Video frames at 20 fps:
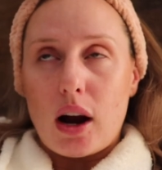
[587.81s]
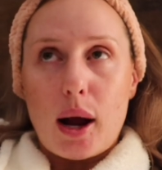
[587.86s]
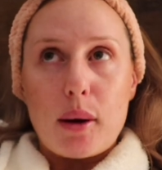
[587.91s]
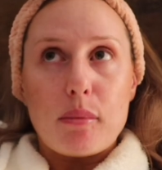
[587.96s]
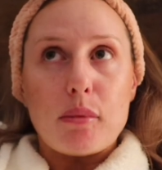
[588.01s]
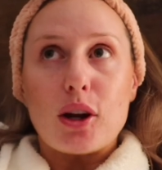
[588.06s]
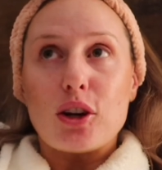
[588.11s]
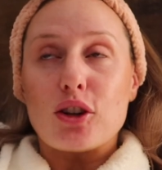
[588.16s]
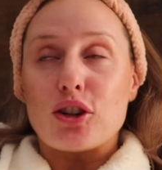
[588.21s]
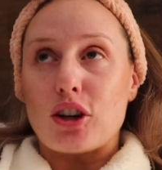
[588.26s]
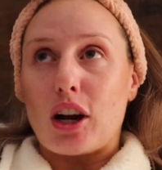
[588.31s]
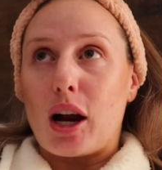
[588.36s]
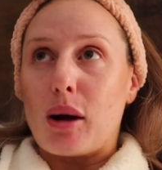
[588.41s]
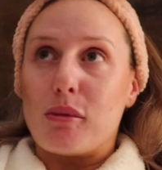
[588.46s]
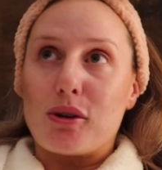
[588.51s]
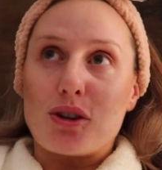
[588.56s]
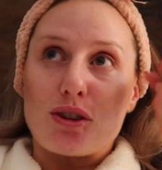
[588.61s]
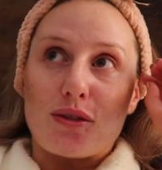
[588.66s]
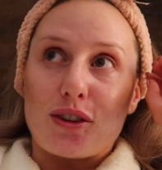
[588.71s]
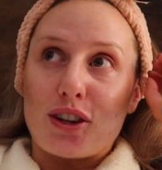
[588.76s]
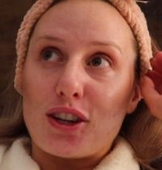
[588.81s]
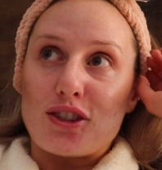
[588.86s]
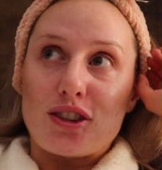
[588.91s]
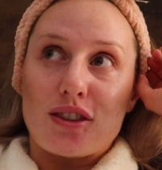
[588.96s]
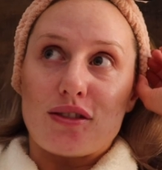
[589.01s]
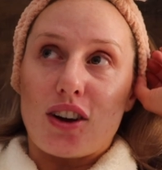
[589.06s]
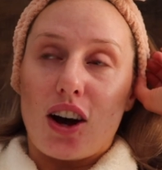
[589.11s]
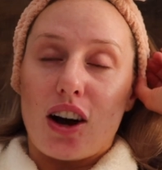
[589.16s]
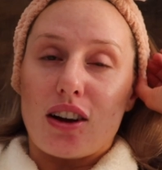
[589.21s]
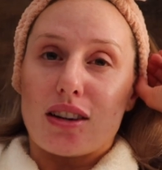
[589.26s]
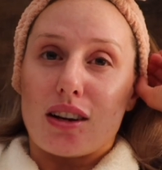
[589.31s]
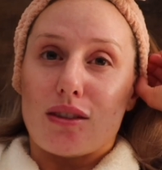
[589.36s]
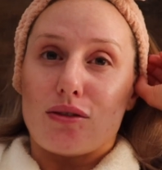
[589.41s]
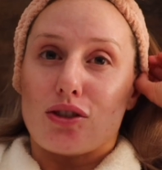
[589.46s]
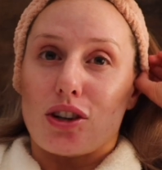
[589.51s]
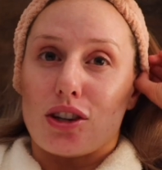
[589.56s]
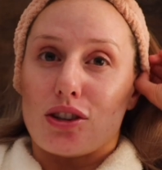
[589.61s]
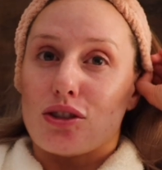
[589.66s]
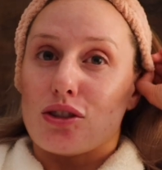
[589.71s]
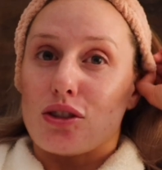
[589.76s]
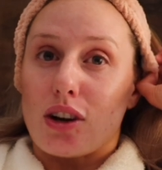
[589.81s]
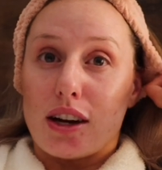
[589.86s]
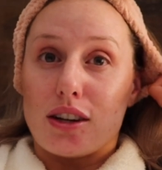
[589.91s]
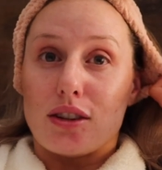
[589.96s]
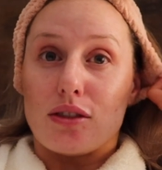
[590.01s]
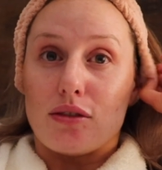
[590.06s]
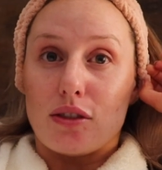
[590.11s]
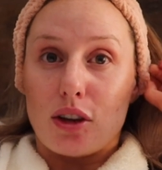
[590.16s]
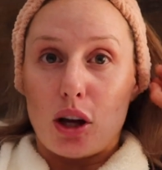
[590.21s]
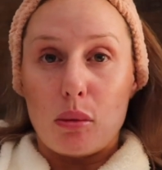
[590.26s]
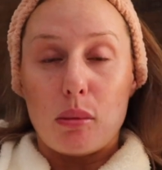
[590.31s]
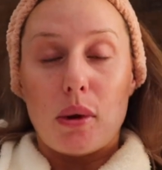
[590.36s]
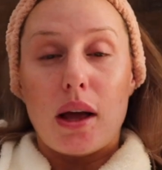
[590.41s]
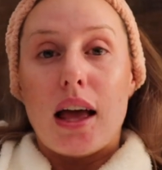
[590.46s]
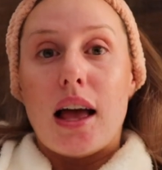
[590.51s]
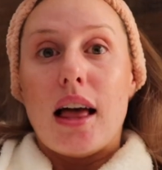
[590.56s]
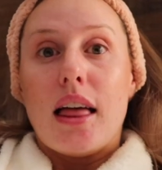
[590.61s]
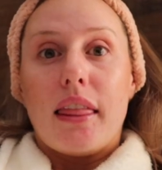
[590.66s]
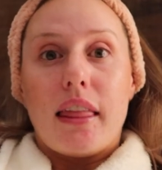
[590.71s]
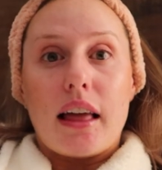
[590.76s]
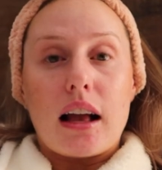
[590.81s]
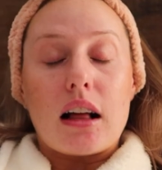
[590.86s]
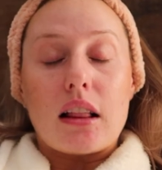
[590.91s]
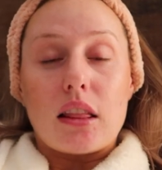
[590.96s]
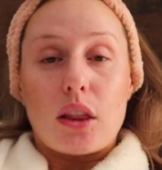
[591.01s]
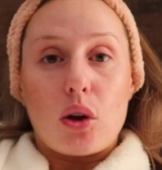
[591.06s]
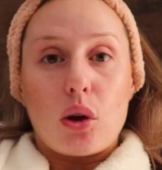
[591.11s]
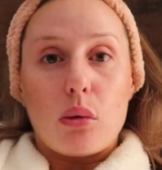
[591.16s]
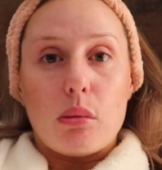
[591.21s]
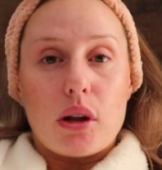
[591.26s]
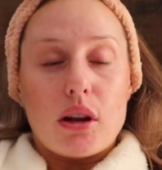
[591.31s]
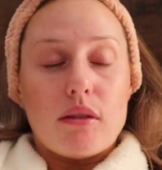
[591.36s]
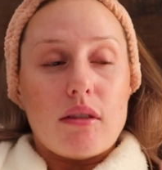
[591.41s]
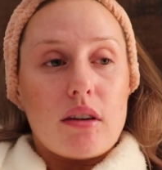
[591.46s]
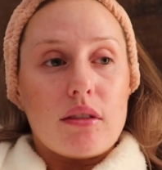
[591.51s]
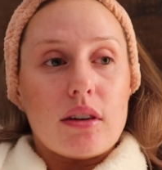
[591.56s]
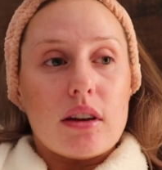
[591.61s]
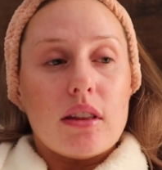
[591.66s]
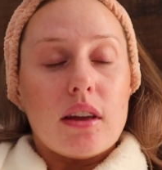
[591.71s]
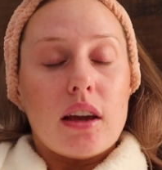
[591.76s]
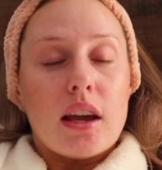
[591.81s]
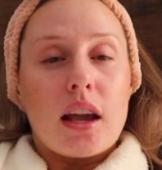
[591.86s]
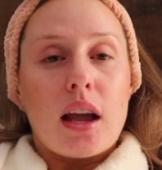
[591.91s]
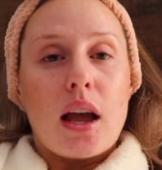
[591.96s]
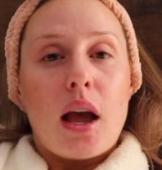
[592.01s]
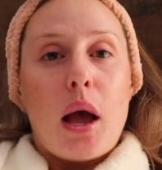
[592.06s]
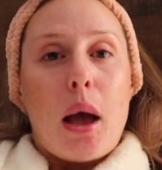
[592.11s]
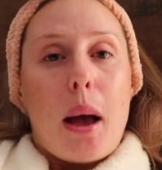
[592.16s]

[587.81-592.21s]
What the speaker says: I'm not sure how much footage I've gotten. I've just tried to film like a little bit of everything,